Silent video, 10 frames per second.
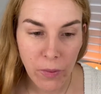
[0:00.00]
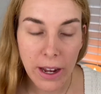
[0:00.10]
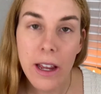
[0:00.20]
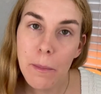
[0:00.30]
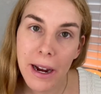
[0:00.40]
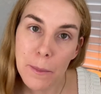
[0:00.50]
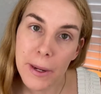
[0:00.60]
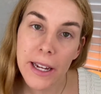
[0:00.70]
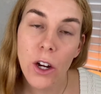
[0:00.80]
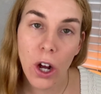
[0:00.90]
It might
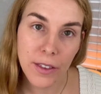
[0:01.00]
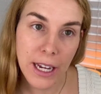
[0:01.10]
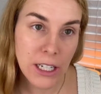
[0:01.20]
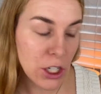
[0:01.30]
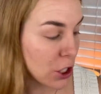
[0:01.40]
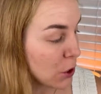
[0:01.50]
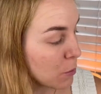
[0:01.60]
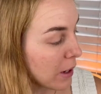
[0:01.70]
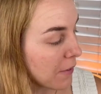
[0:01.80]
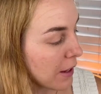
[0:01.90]
be an odd thing to do,
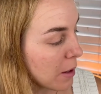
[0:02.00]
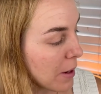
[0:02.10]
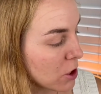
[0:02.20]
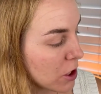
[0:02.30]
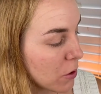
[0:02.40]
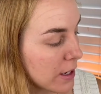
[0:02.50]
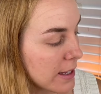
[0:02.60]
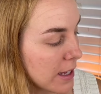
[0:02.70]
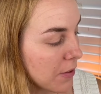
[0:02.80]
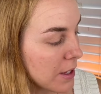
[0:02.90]
but I think I'm actually going to
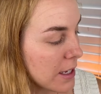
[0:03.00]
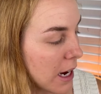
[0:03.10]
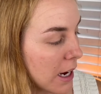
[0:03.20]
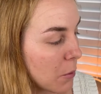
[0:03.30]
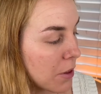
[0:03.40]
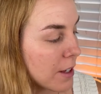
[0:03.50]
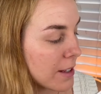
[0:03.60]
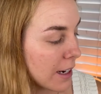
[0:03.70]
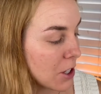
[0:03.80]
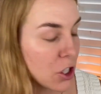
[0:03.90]
set this eye with this
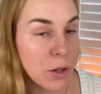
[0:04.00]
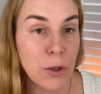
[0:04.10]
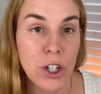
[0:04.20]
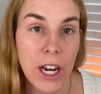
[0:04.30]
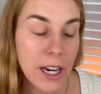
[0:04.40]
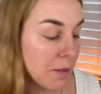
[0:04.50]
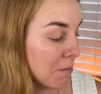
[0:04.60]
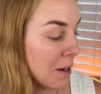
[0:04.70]
like shimmer shade.